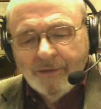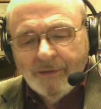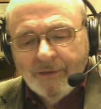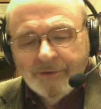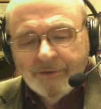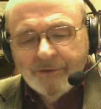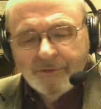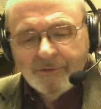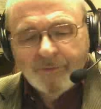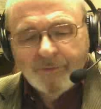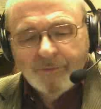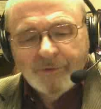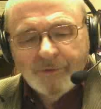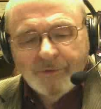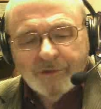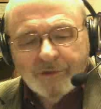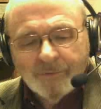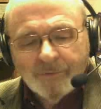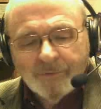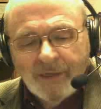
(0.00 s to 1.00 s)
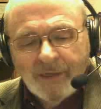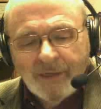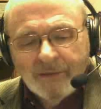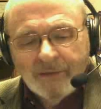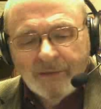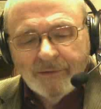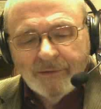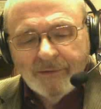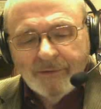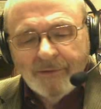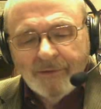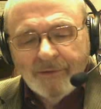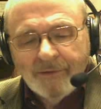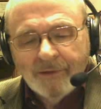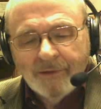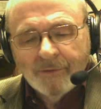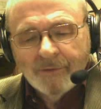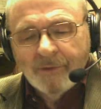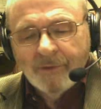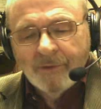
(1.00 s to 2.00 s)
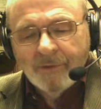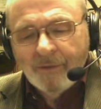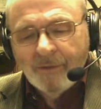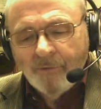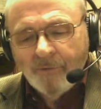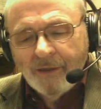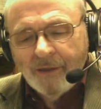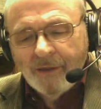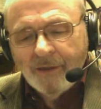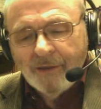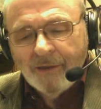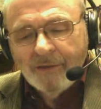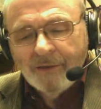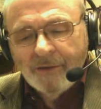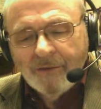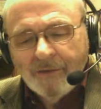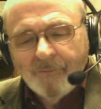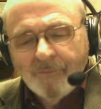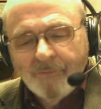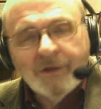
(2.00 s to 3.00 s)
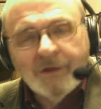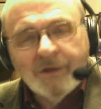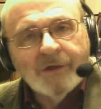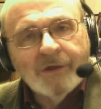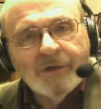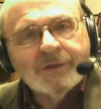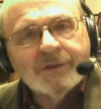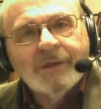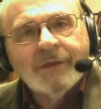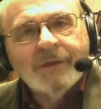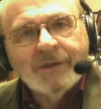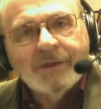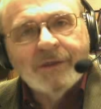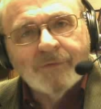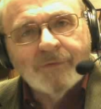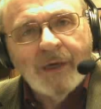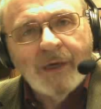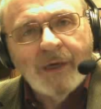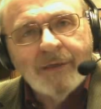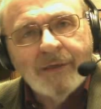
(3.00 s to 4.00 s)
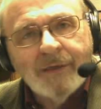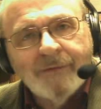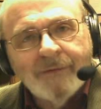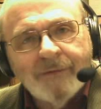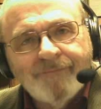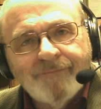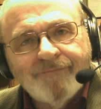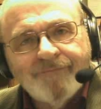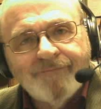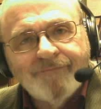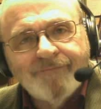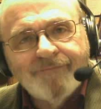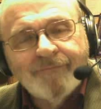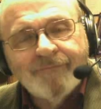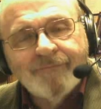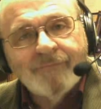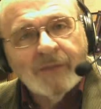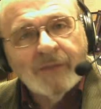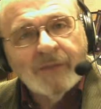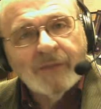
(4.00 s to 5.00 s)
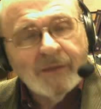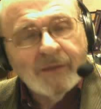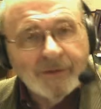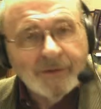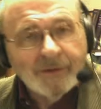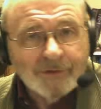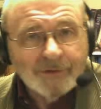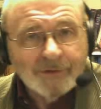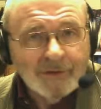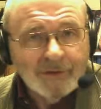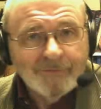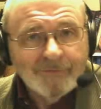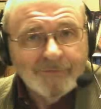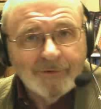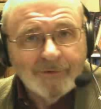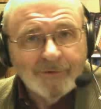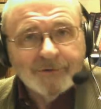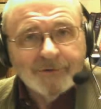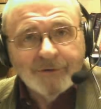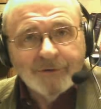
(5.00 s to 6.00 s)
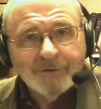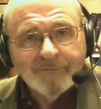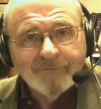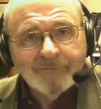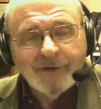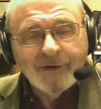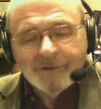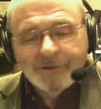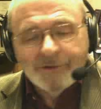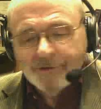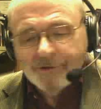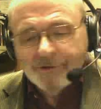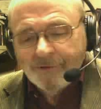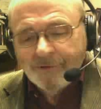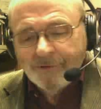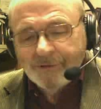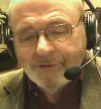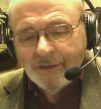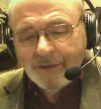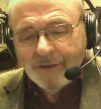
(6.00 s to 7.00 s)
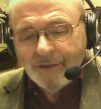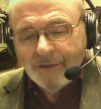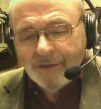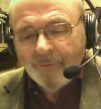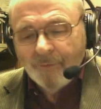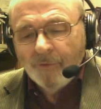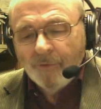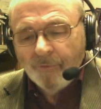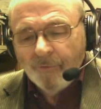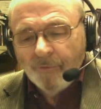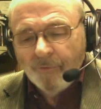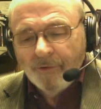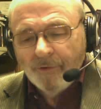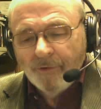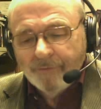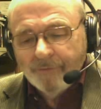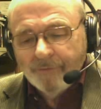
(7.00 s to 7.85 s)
To do what is right in the right way because it is right. That's the definition of righteousness I came up with.